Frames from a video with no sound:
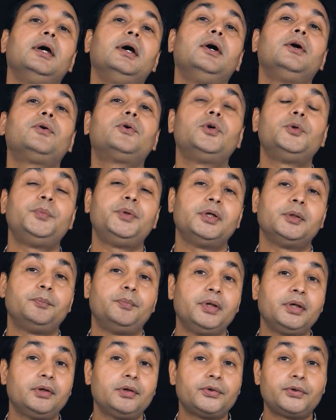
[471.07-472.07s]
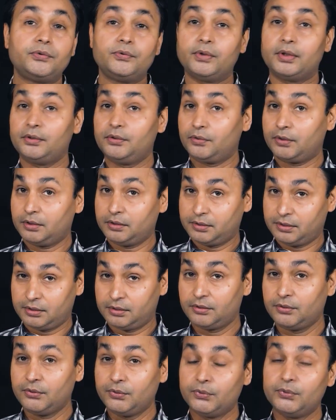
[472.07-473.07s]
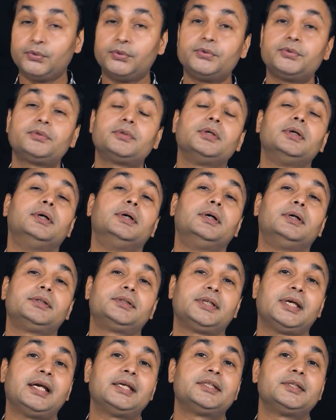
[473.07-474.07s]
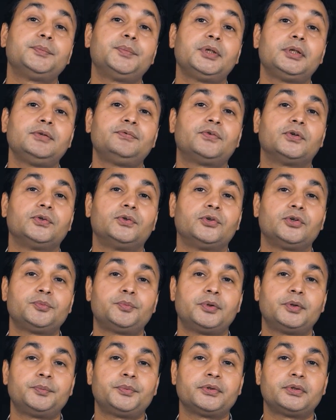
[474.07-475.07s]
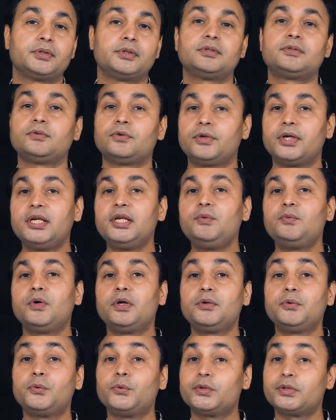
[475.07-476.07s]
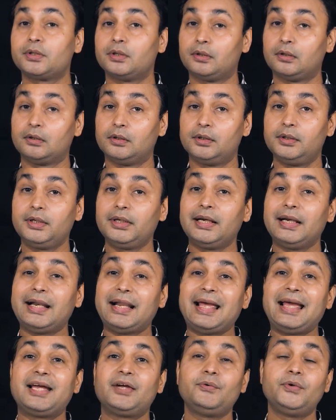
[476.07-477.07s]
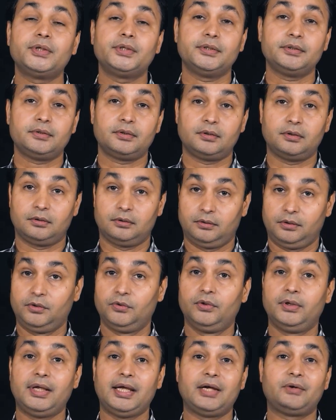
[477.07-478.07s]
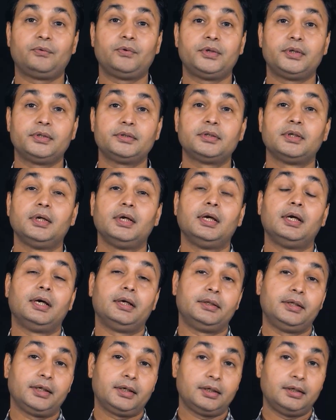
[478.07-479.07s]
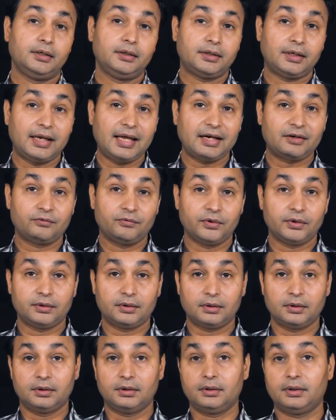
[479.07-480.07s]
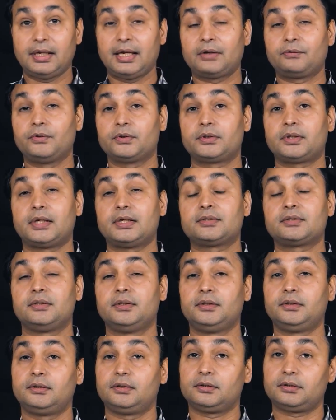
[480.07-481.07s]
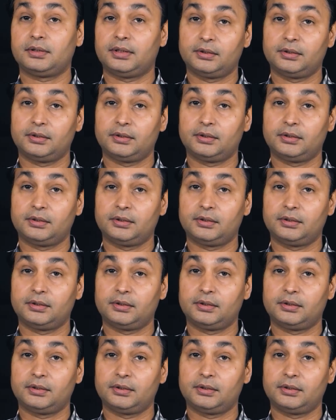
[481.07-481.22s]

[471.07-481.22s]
could be a big issue, and you can use ChatGPT for those purposes. So anyone who is learning languages, new languages, they can interact with language translators like